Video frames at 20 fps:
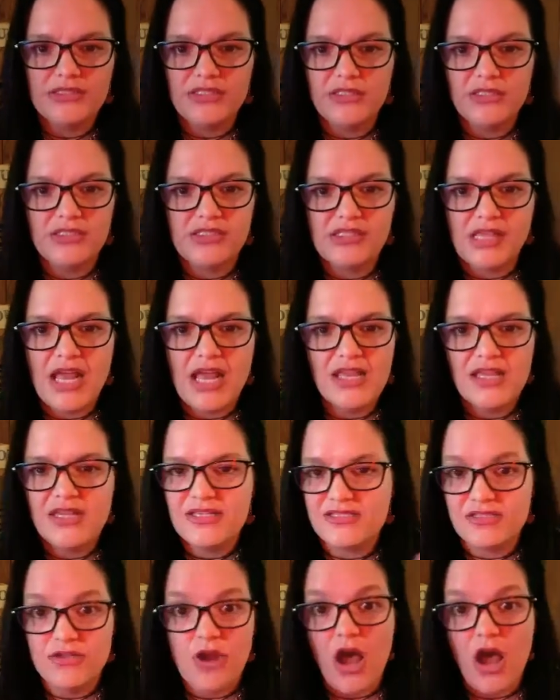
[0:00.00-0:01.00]
It's like,
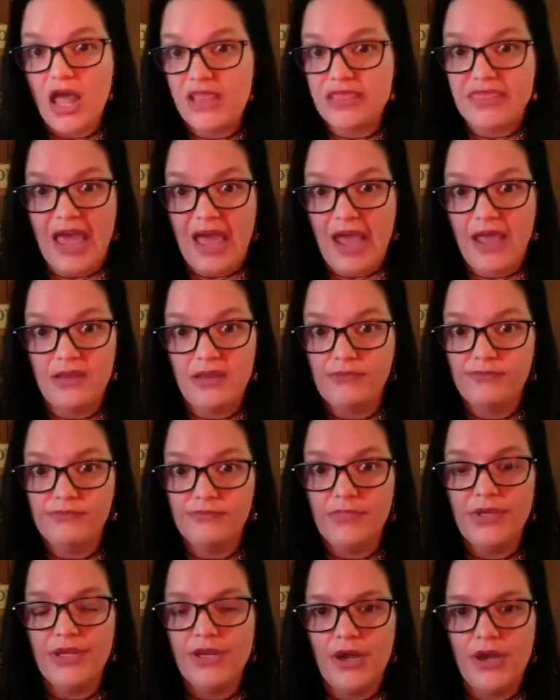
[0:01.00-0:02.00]
it's not that,
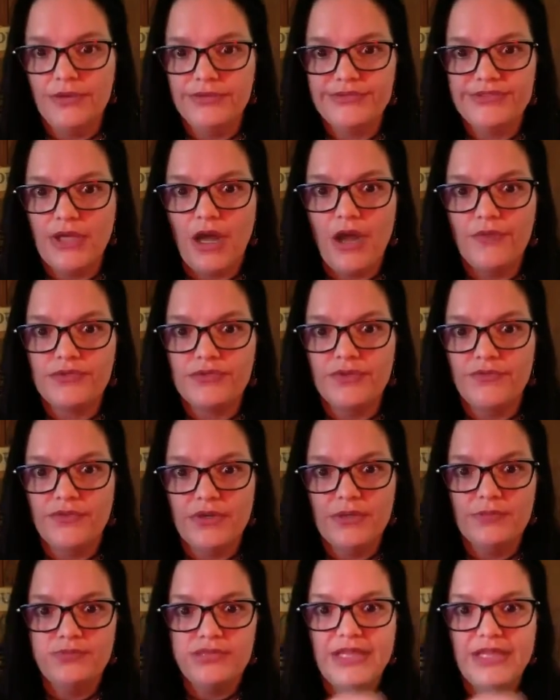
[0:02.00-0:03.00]
you know, soft of
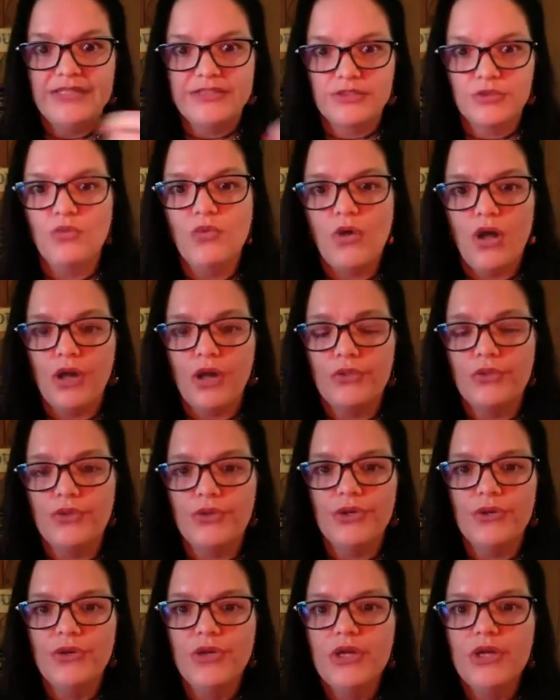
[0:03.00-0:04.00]
a place to walk
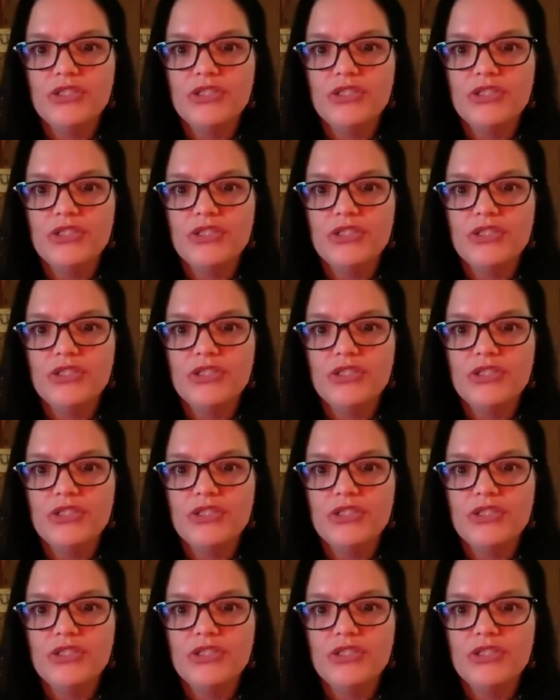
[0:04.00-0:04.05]
through.